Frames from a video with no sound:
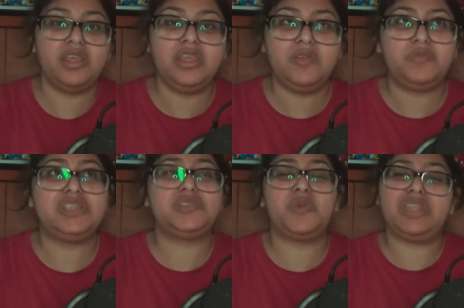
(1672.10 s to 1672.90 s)
this
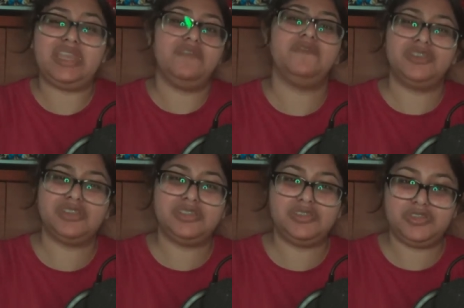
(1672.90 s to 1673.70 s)
is what he
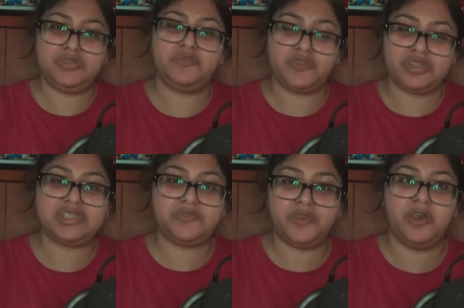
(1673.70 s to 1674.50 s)
envisioned to do for
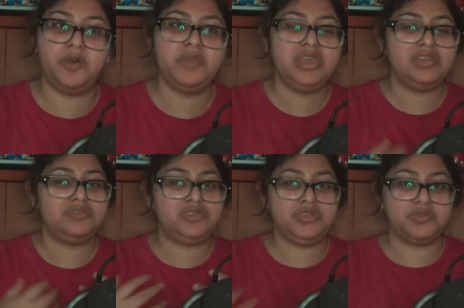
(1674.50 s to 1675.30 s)
this film?
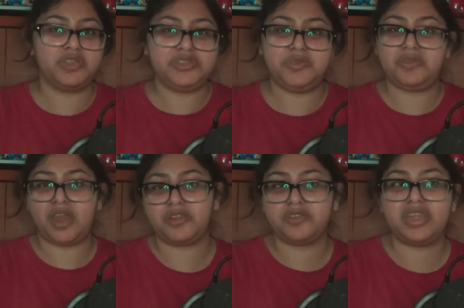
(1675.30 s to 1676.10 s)
Do you agree? Do you not
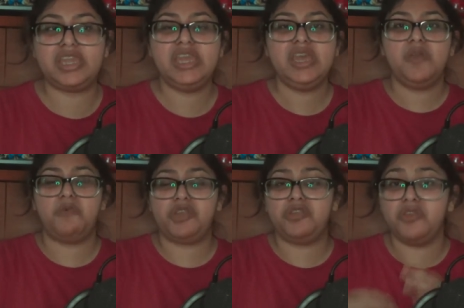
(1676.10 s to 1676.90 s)
agree? What
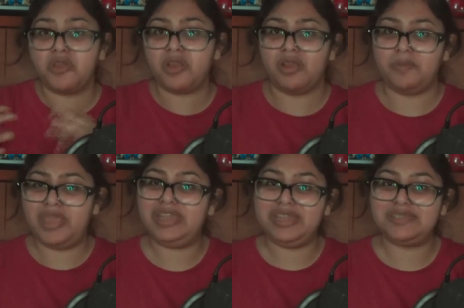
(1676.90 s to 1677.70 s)
are your
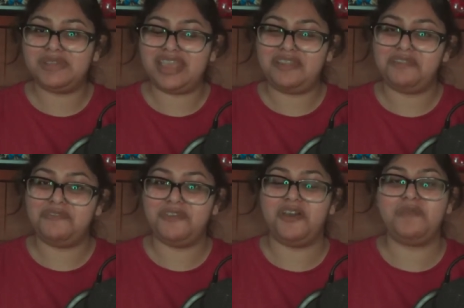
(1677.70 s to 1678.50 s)
opinions about the end of the
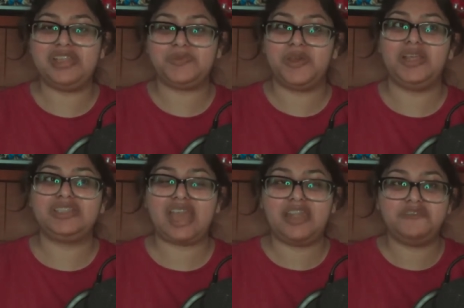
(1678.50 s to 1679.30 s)
film, as well as
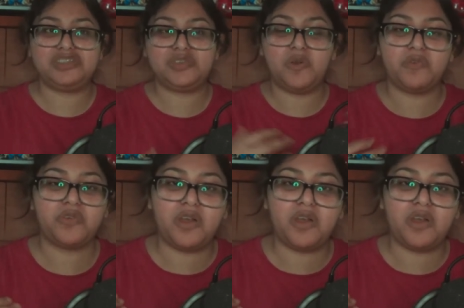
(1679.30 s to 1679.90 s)
kind of just the overall